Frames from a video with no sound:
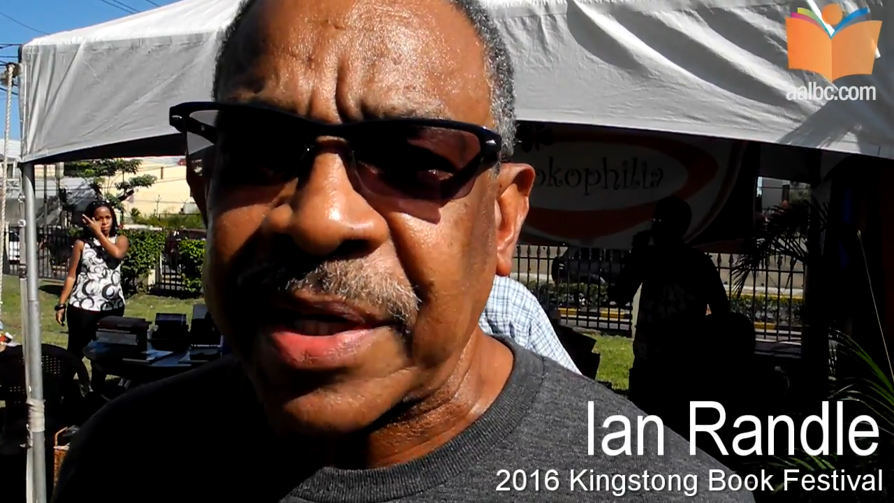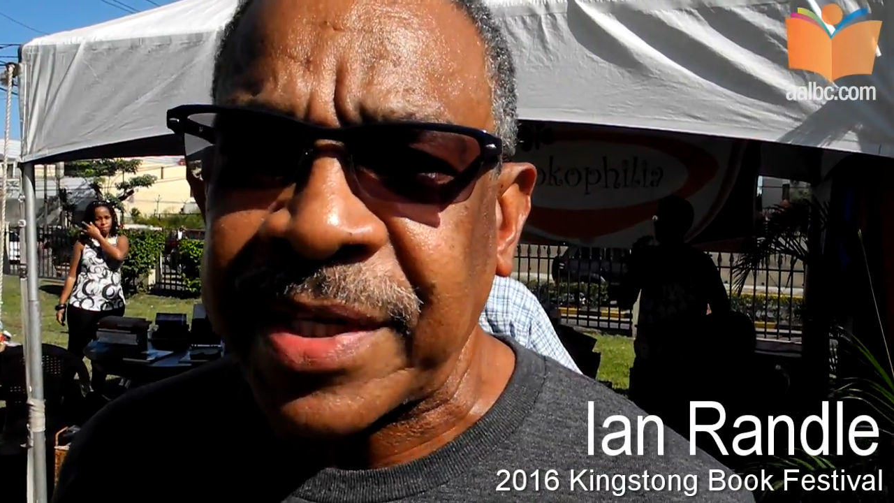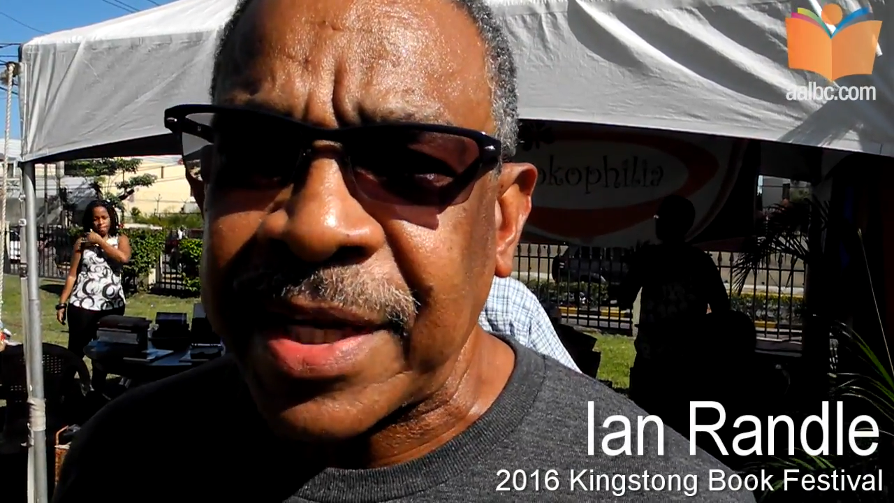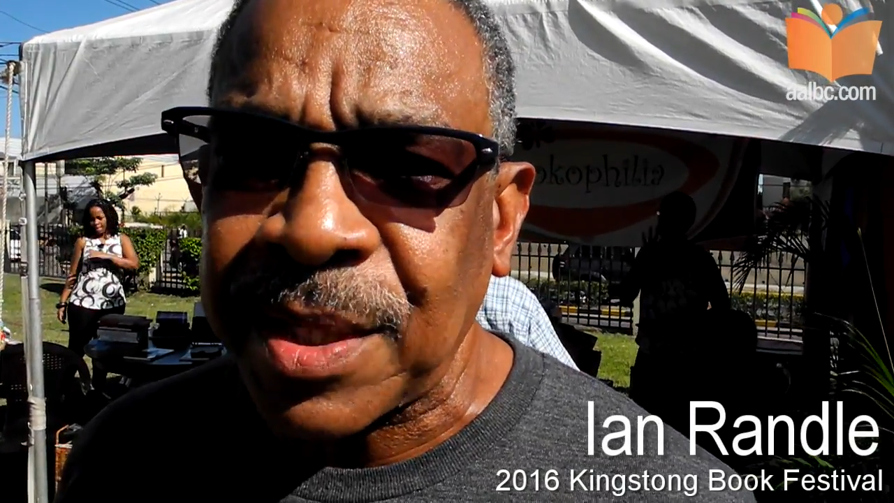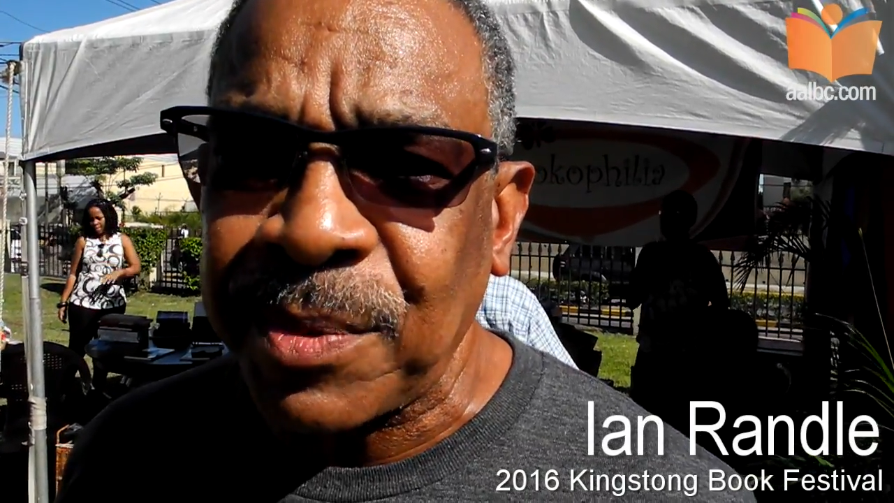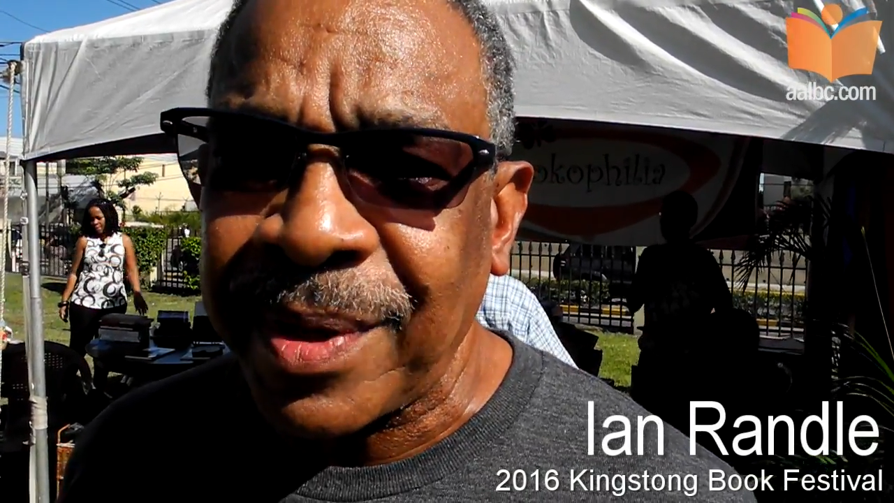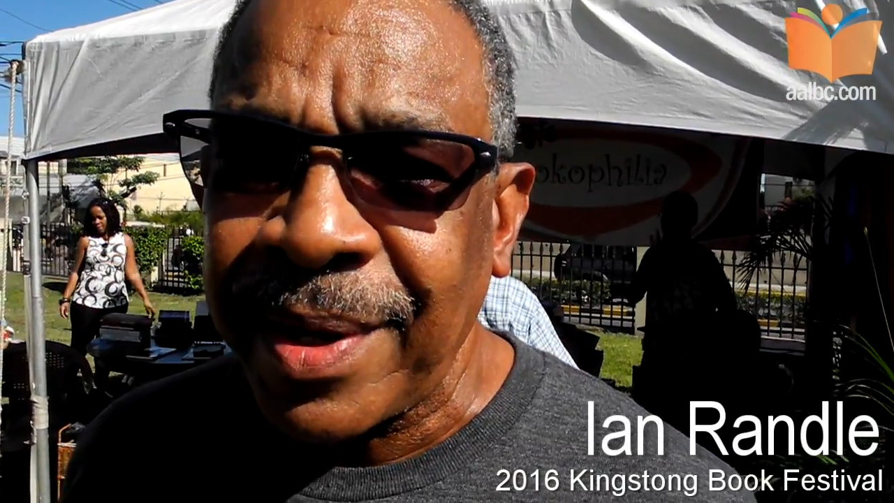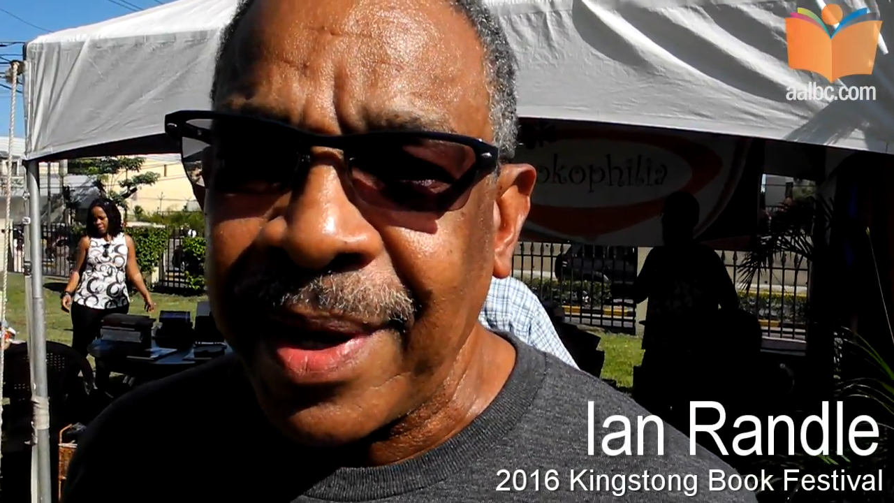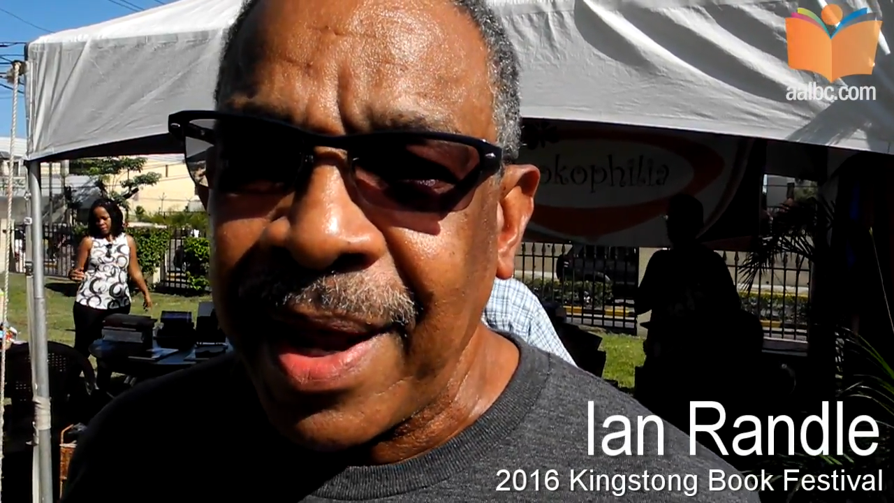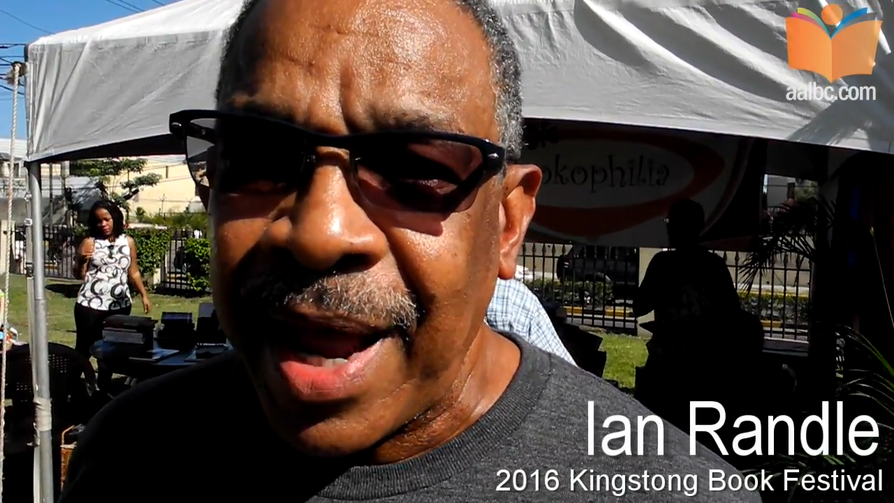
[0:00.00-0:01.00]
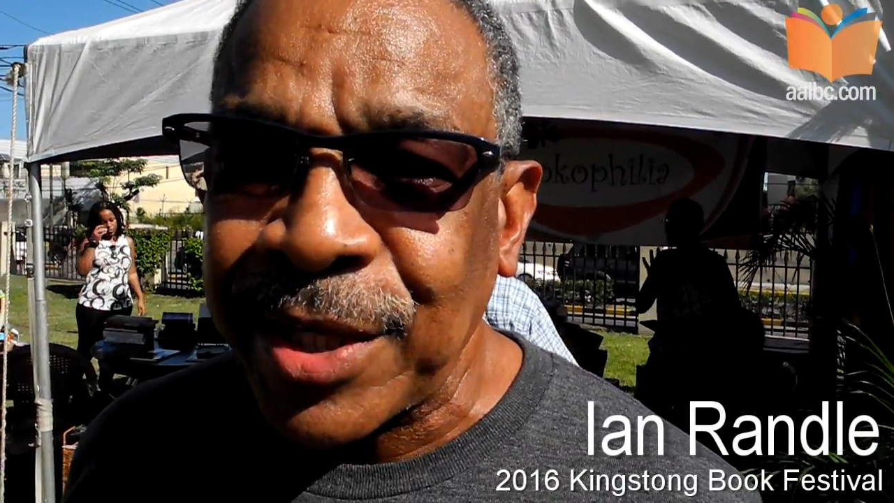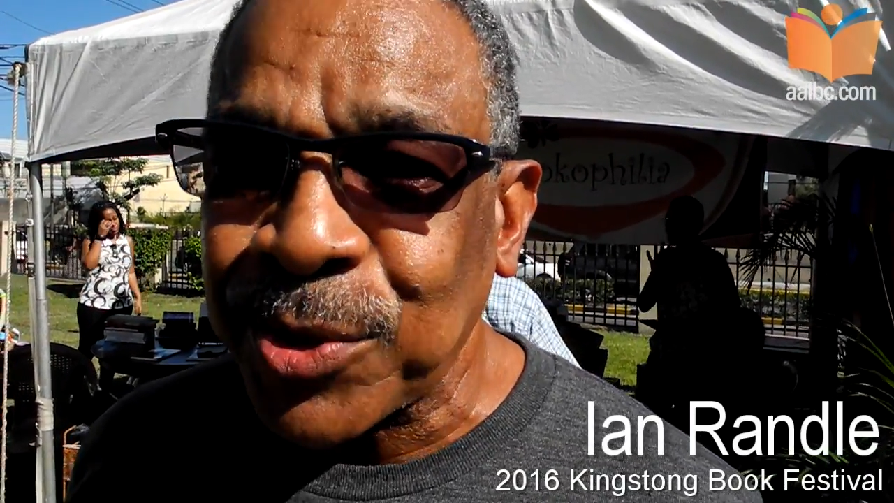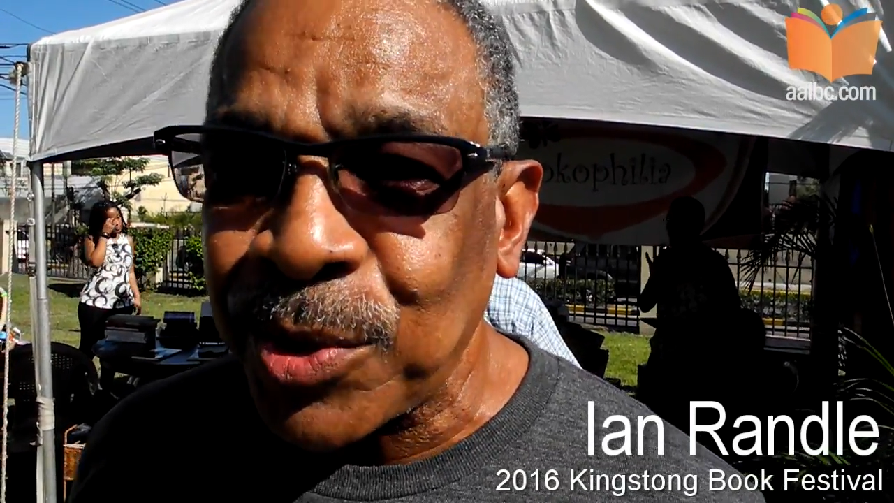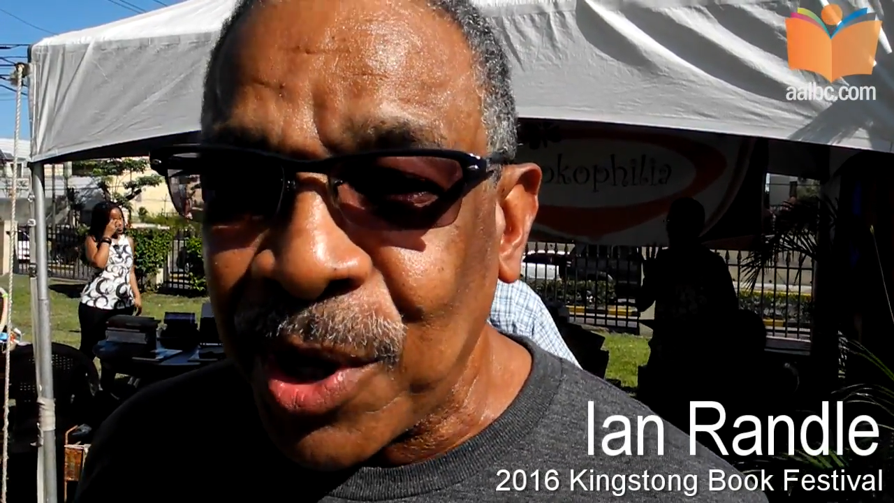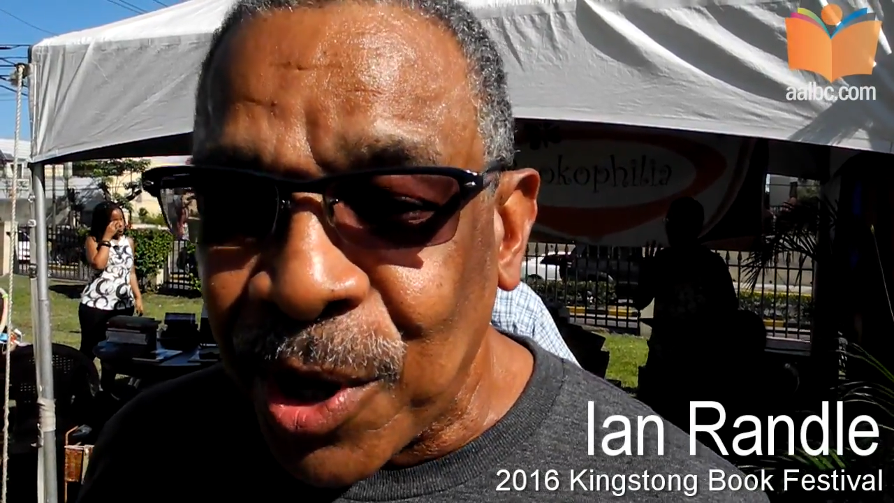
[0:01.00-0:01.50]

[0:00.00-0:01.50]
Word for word: accessible, and so the